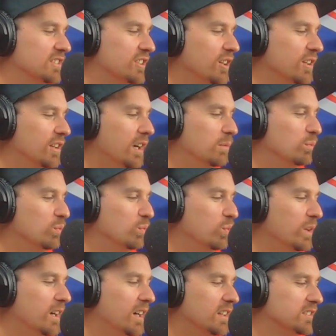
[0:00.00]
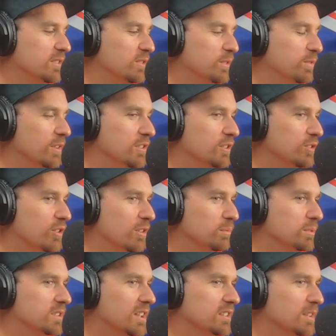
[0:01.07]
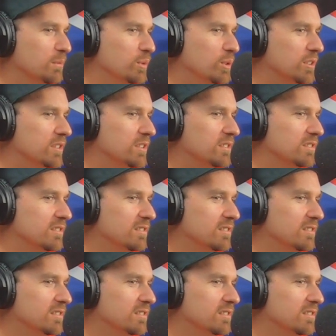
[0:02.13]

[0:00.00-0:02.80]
so, um, where else have you flown your drone besides up north?